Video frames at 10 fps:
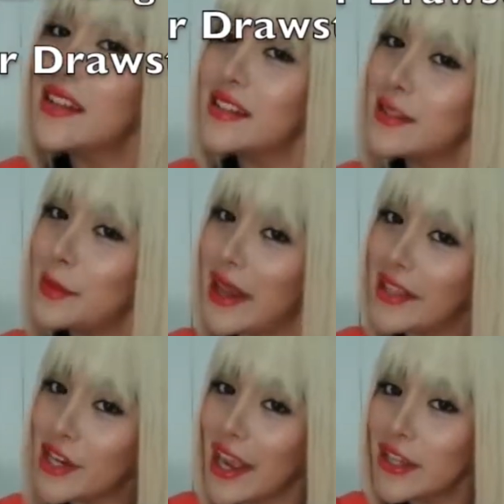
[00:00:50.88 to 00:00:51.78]

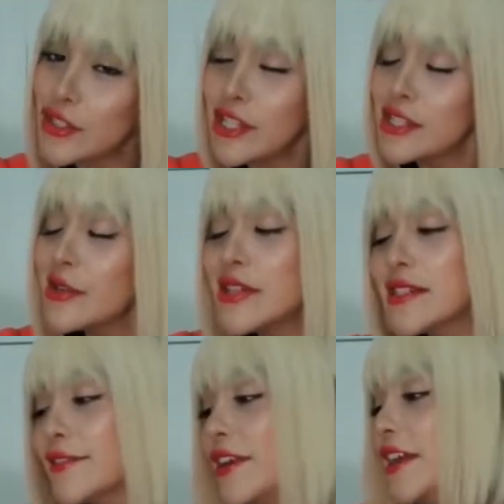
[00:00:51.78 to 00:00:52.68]
supplies are actually
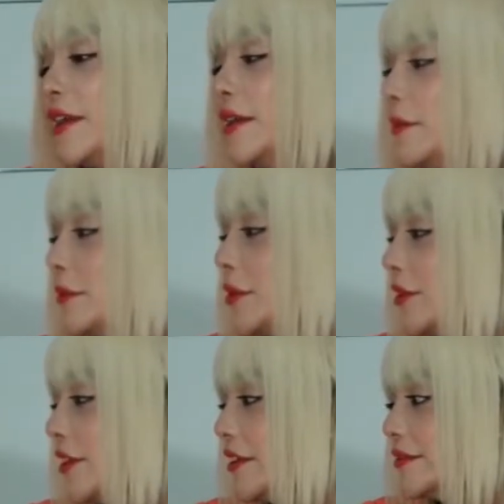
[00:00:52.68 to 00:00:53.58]
sourced from,
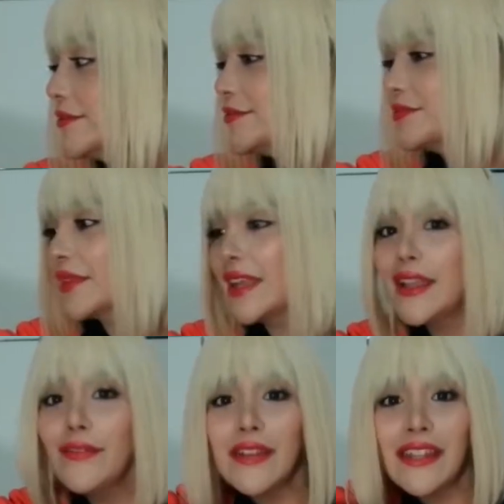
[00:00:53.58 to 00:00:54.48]
or
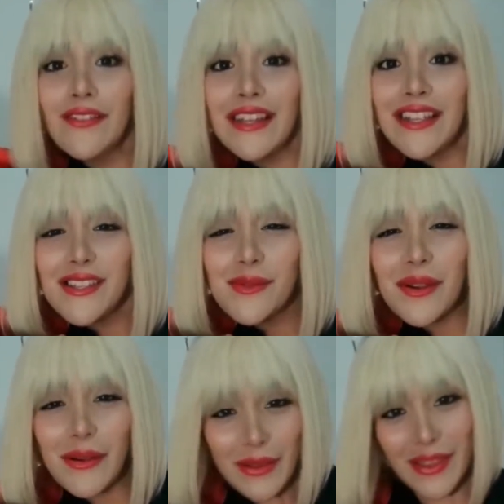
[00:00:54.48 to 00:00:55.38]
if it even is
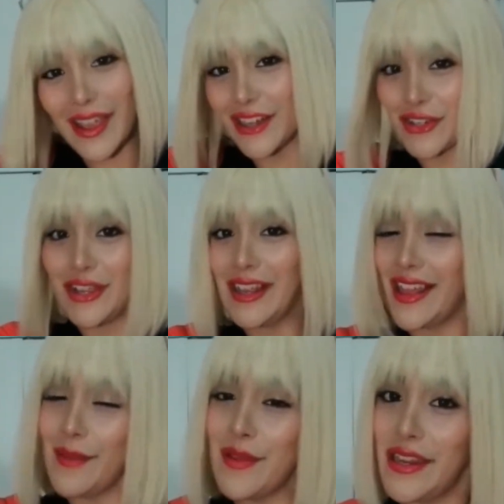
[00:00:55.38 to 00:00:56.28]
what they actually
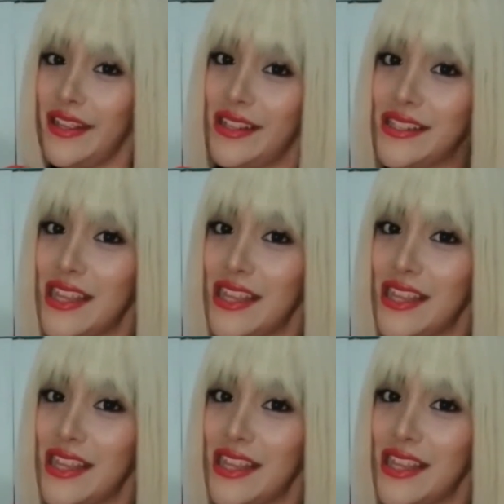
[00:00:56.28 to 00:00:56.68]
claim it is.